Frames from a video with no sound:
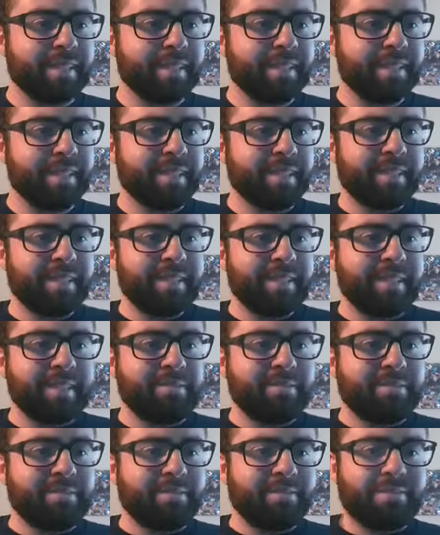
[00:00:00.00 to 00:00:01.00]

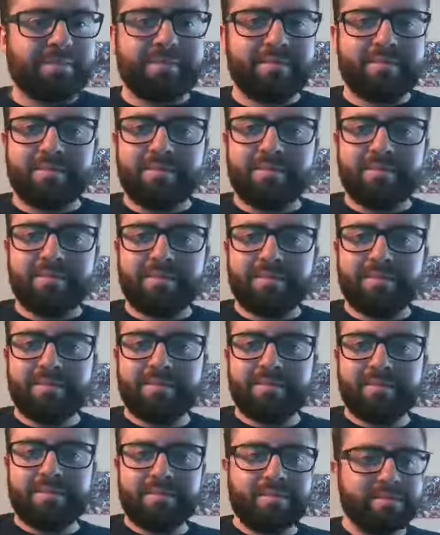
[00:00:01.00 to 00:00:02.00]

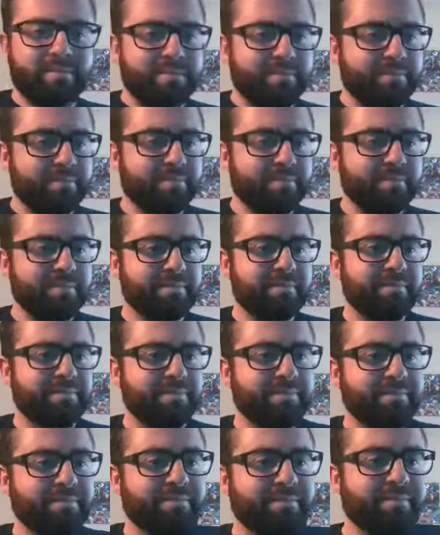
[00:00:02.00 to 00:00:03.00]

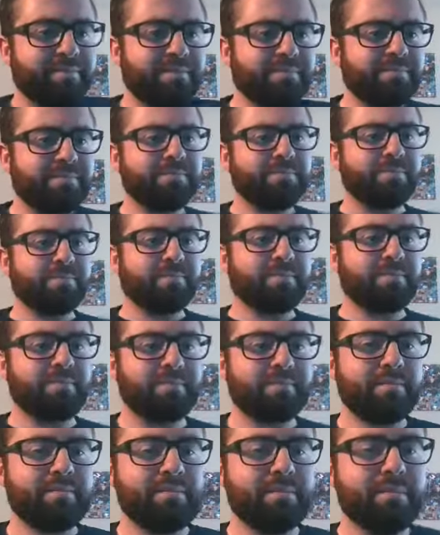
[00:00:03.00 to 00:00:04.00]

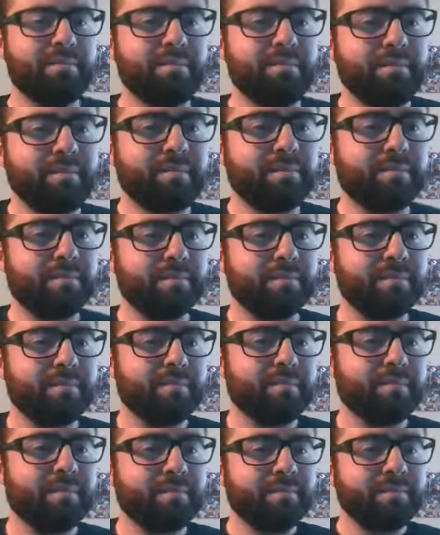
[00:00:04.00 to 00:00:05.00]

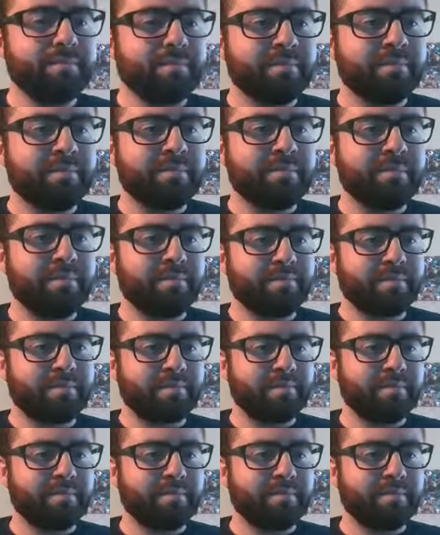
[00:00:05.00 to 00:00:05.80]
No one is speaking in this clip.